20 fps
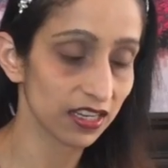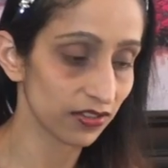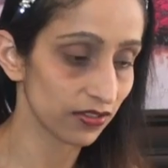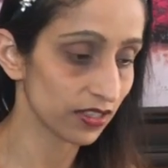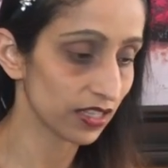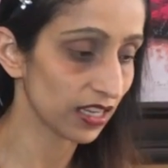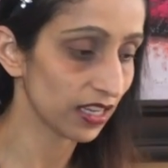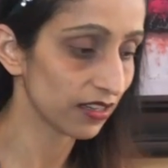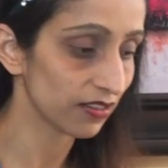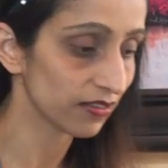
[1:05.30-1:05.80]

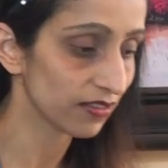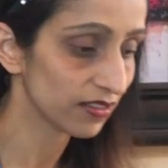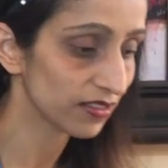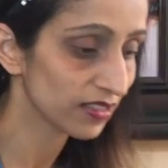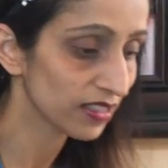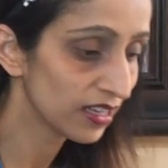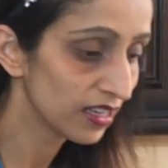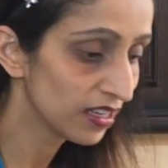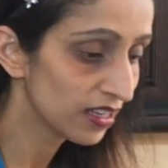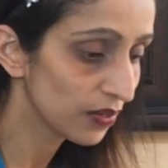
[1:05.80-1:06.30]
100
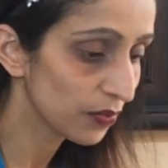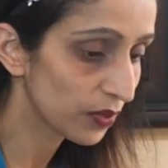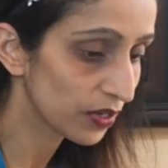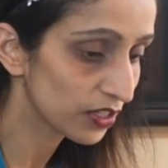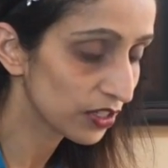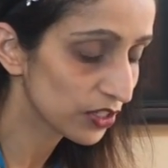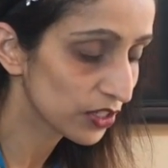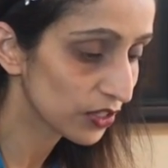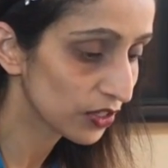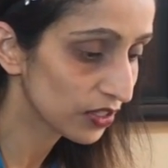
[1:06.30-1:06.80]
calories.
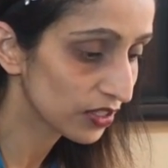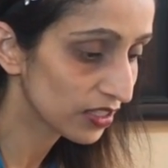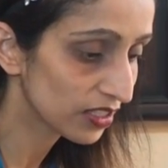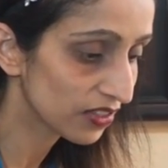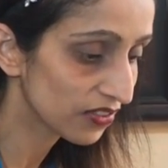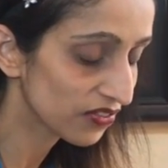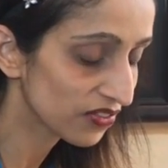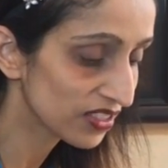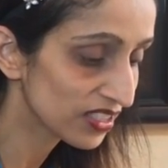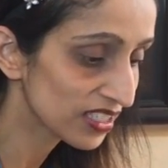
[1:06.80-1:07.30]
Wanted to show you the
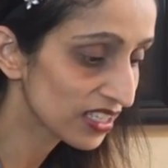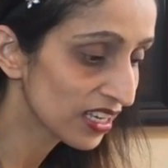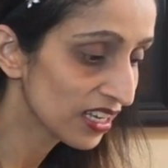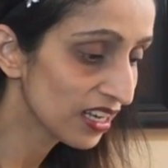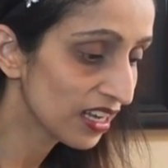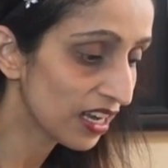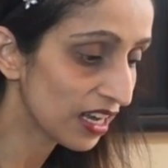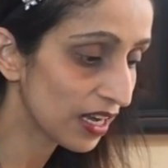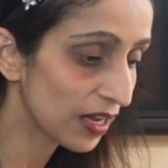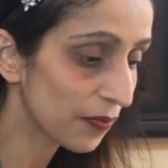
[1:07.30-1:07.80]
difference.
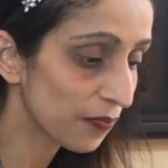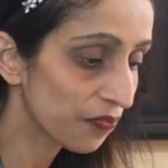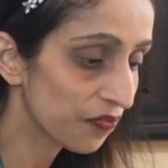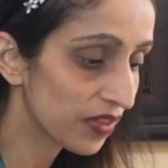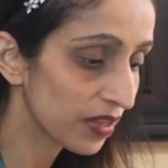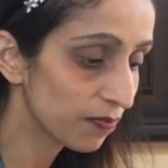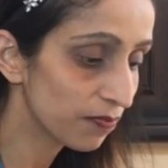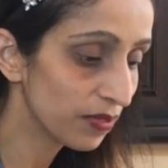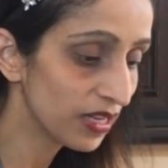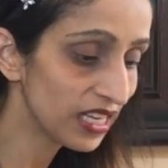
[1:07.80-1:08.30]

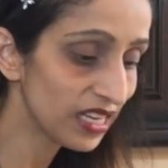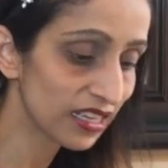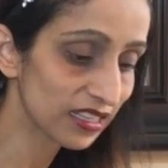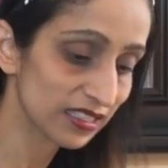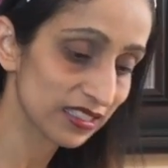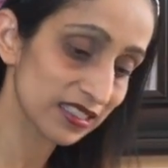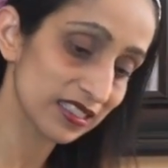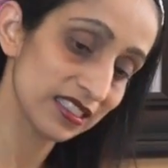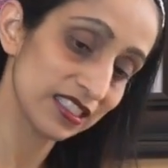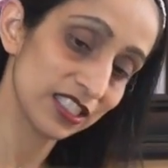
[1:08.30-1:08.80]

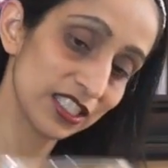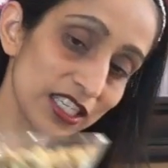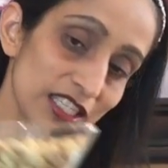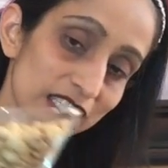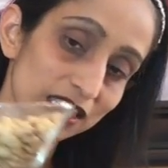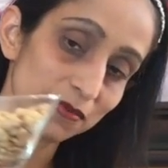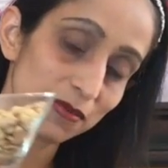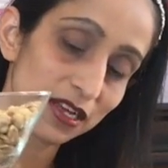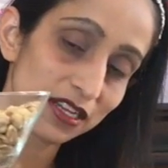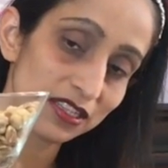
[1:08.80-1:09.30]
Peanuts,
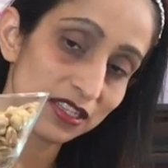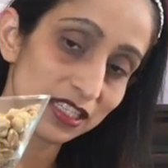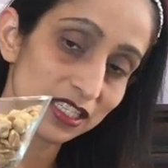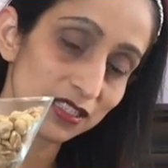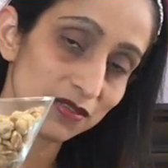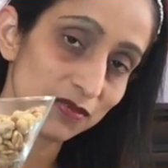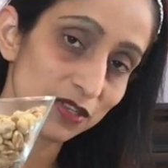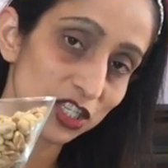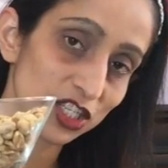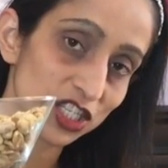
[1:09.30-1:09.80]
just about
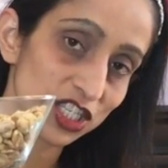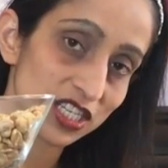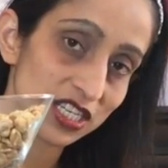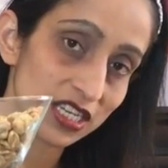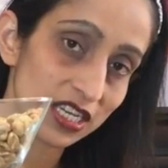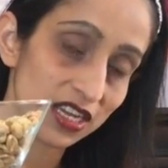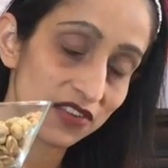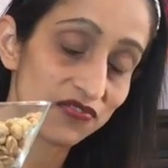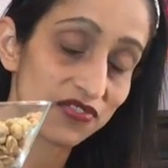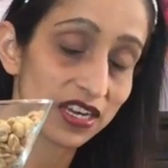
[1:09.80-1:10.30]
this much.
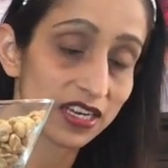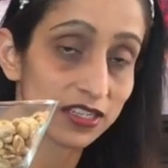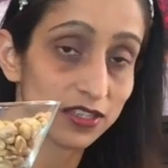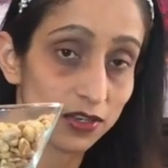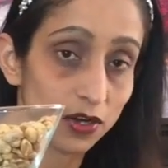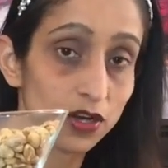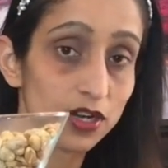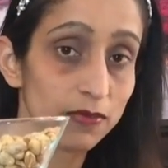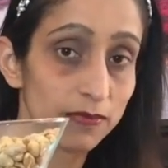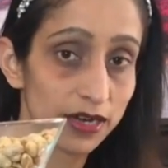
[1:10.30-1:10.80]
In fact,
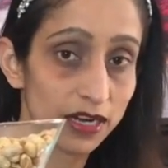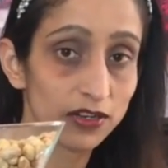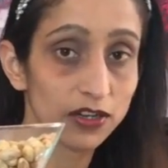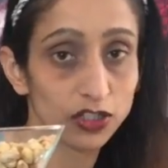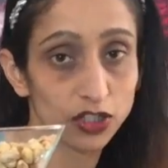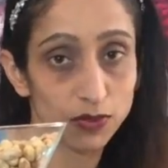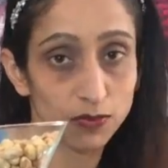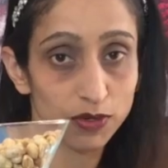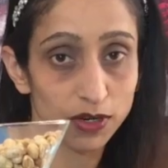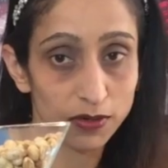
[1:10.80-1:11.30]
not about, I
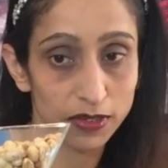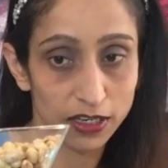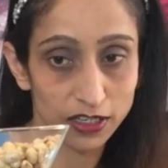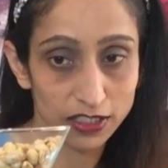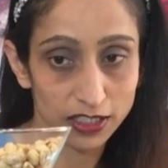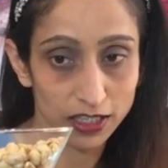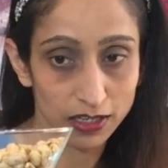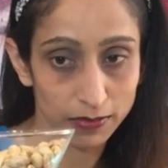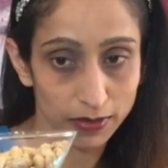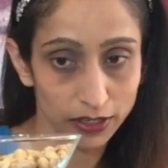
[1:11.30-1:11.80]
should probably
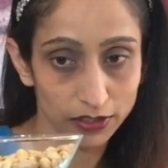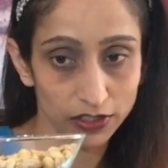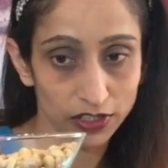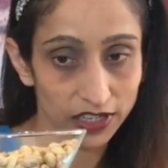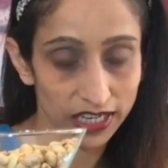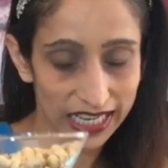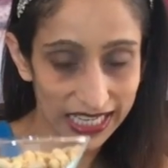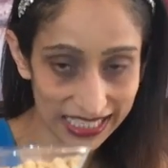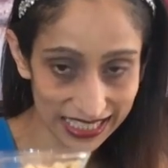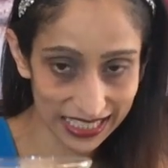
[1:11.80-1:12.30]
not say about,
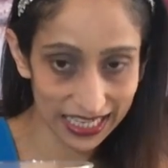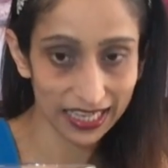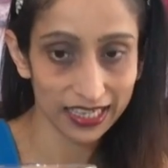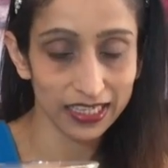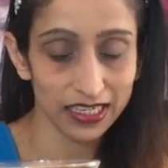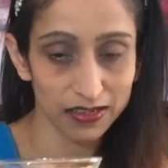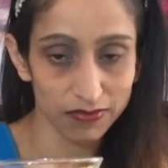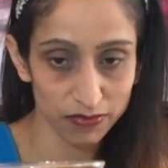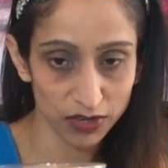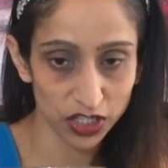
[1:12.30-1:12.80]
they're
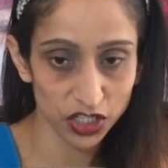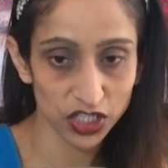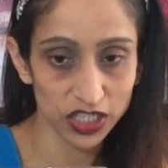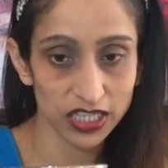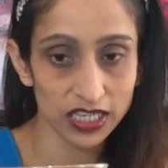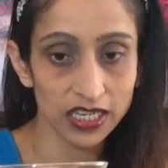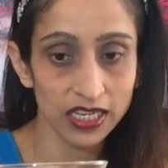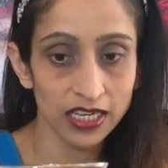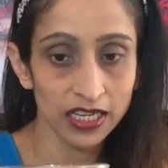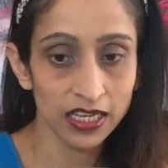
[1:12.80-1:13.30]
exactly
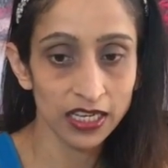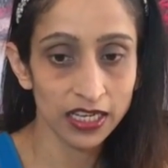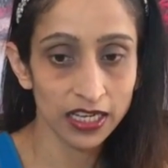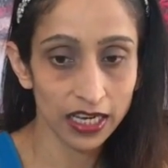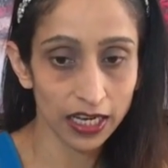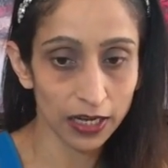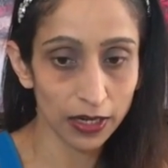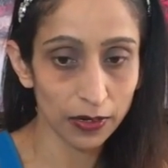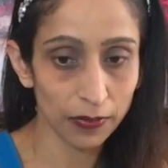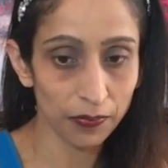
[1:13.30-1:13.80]
measured
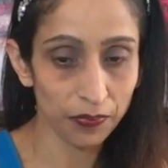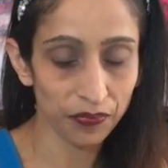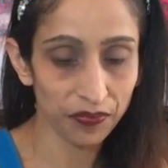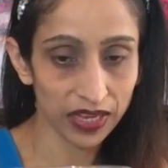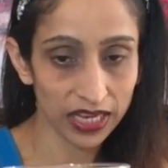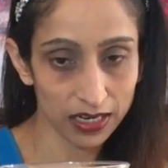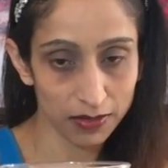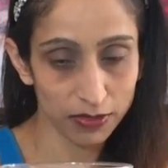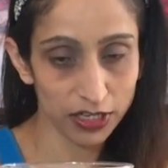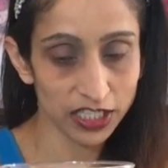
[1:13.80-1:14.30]

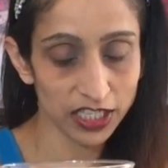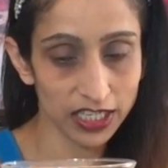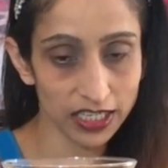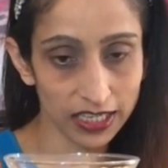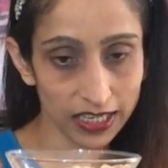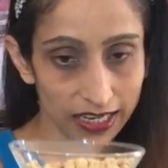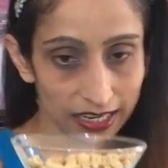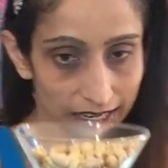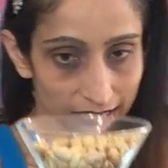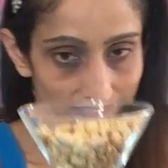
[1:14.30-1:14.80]
in a
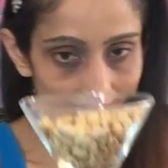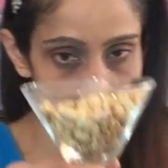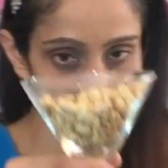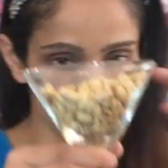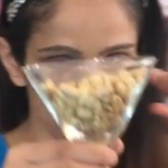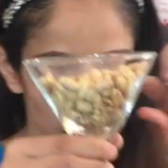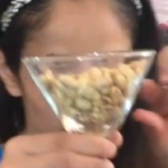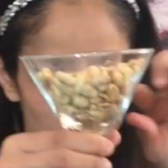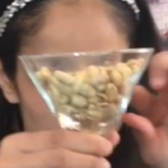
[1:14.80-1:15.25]
martini glass. They're